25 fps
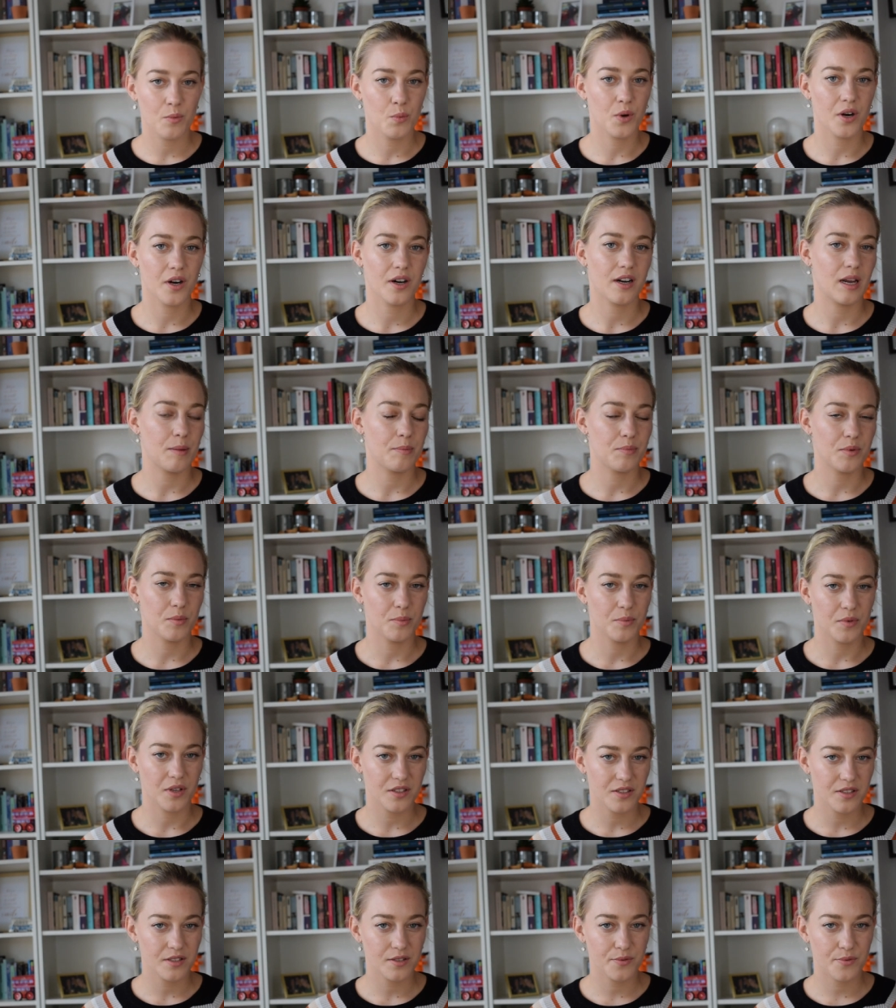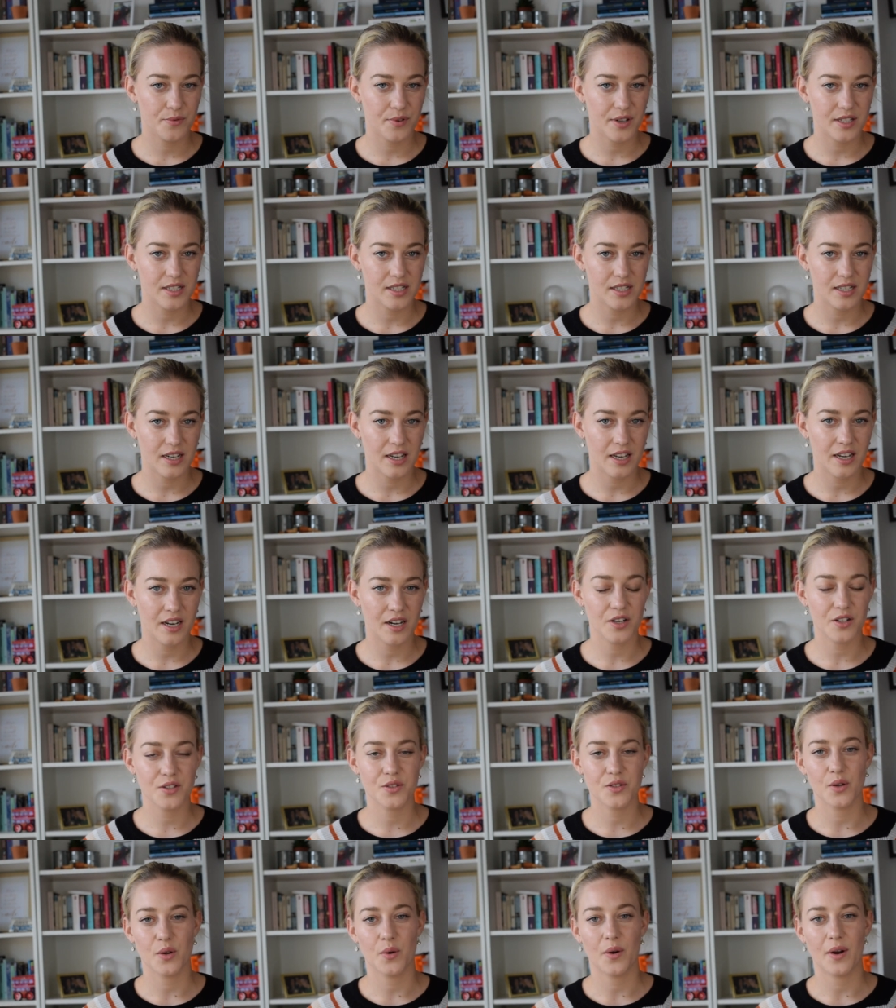work laptop doesn't fit in here,
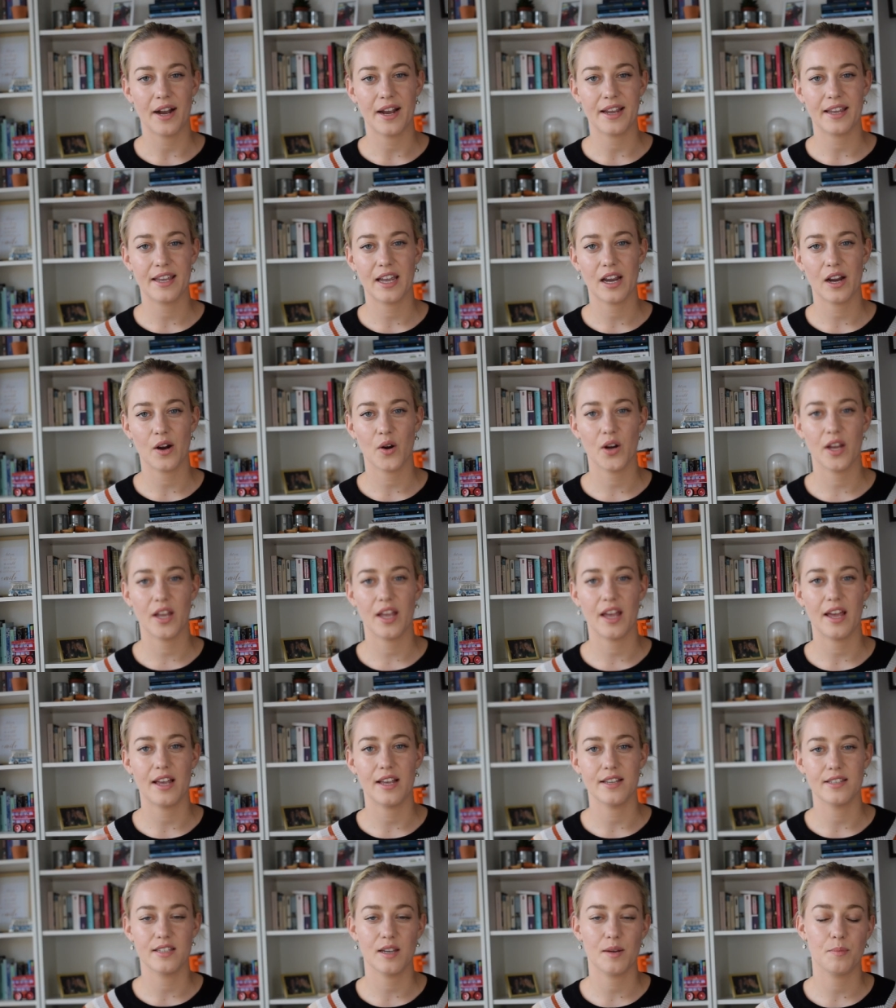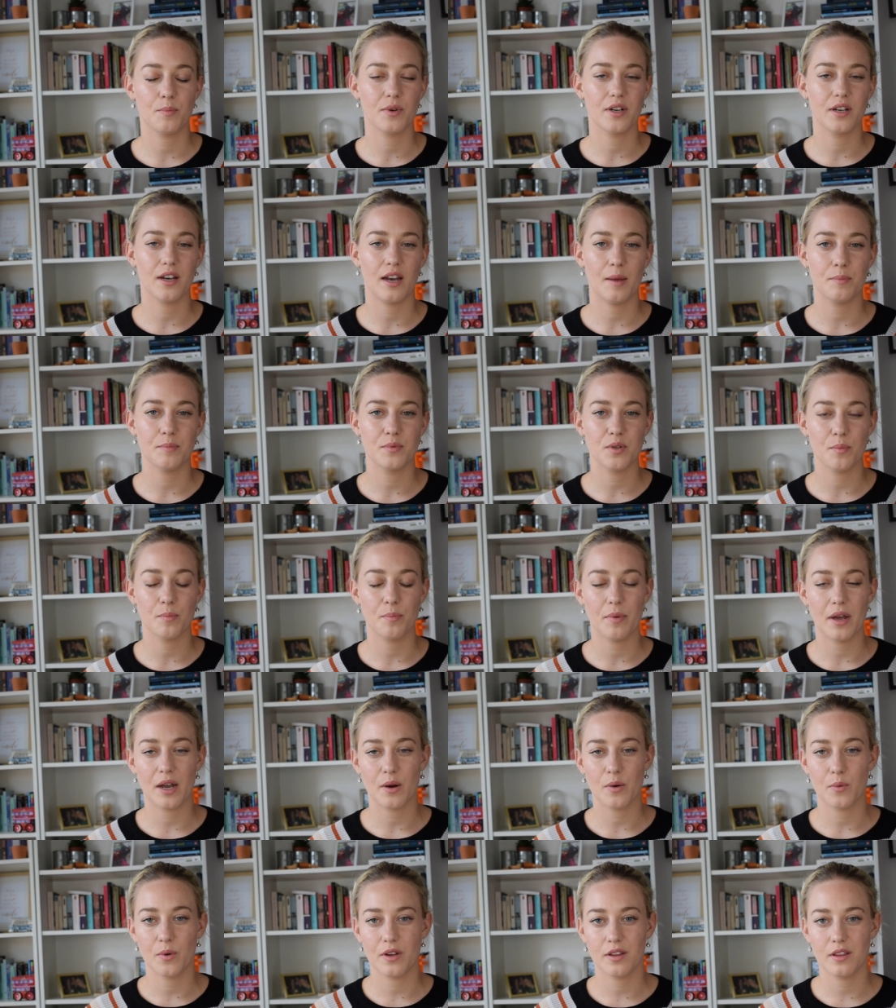so I carry a separate laptop
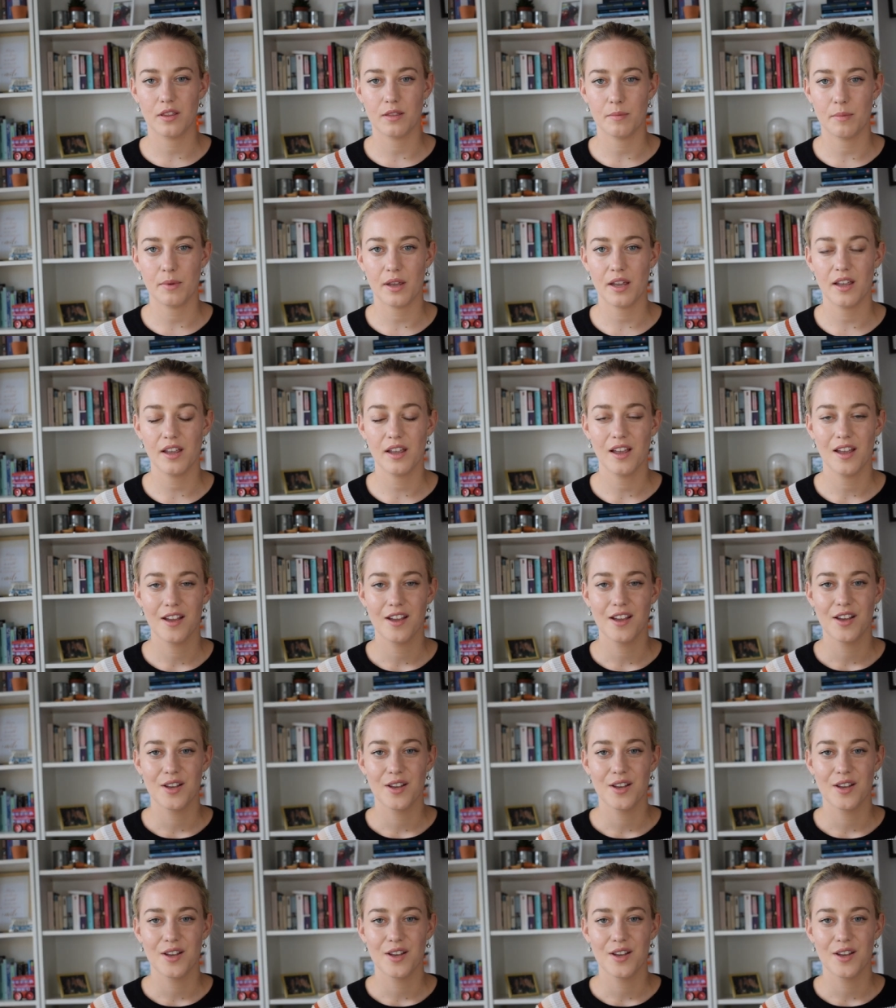bag with me.